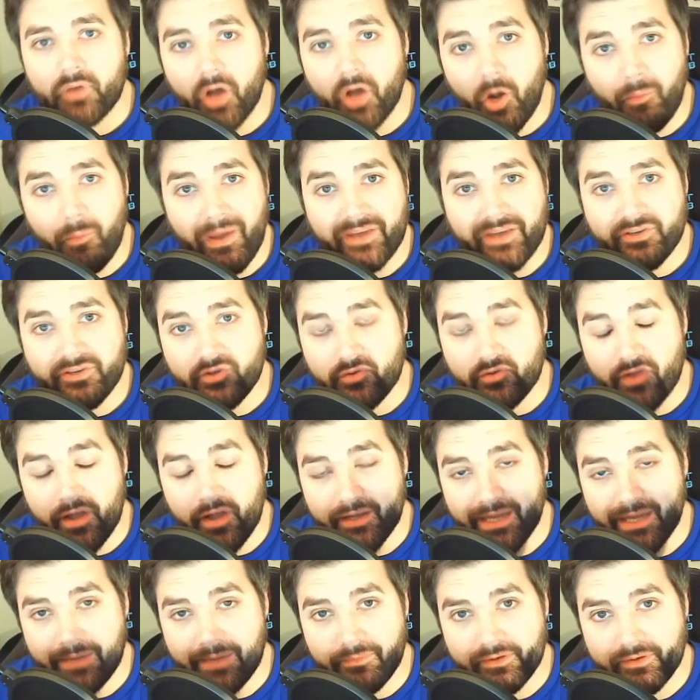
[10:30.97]
I'll make sure that I
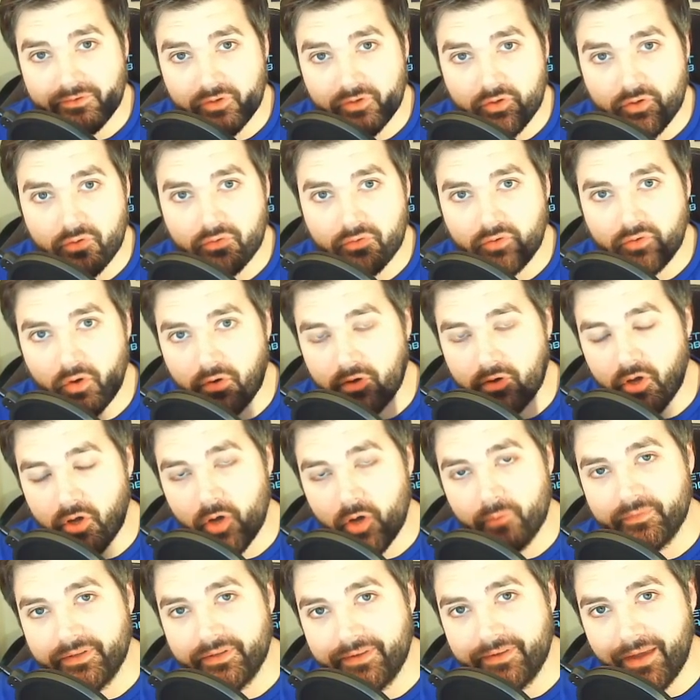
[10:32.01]
keep this Google Doc
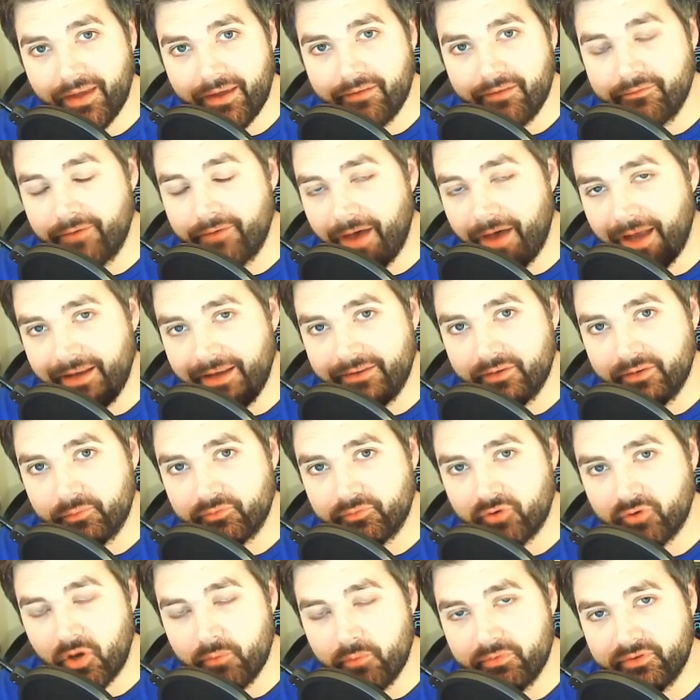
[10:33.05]
up to date for any
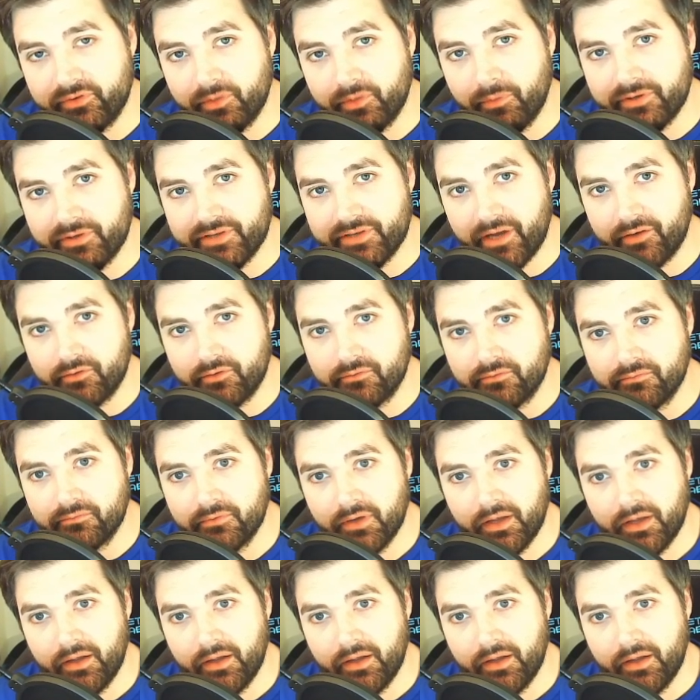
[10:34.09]
subscribers to my channel.